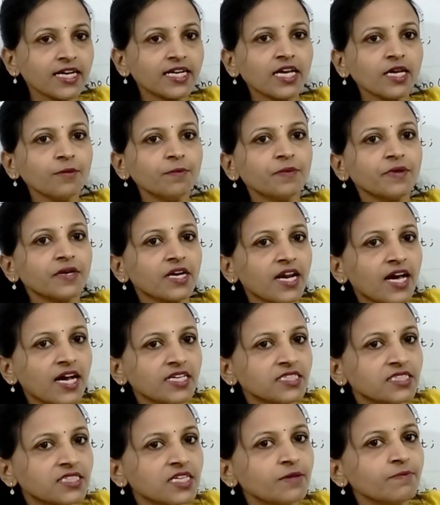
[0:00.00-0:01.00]
type,
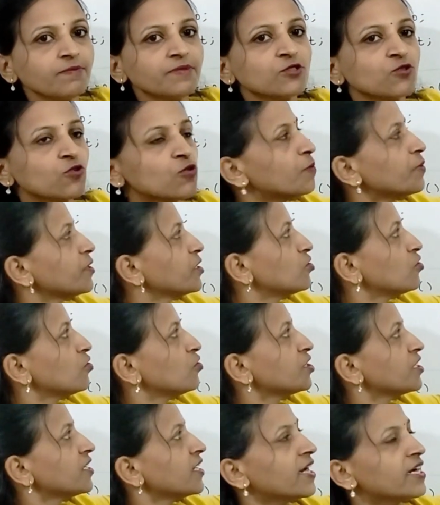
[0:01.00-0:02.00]
class name, scope
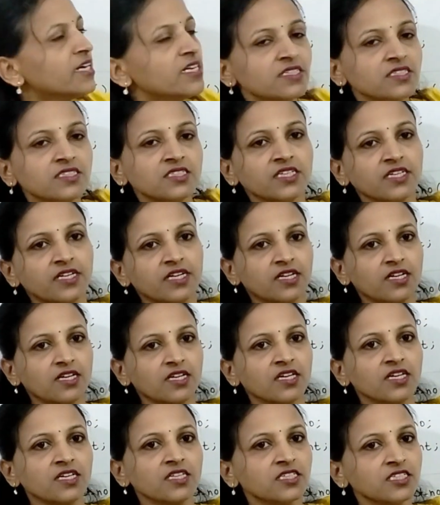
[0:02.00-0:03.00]
resolution and
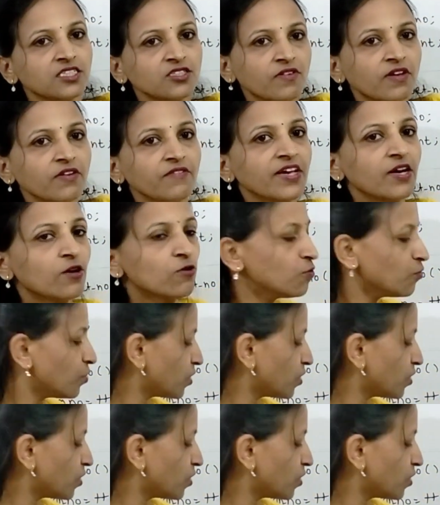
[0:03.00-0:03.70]
CNT. In this way we have to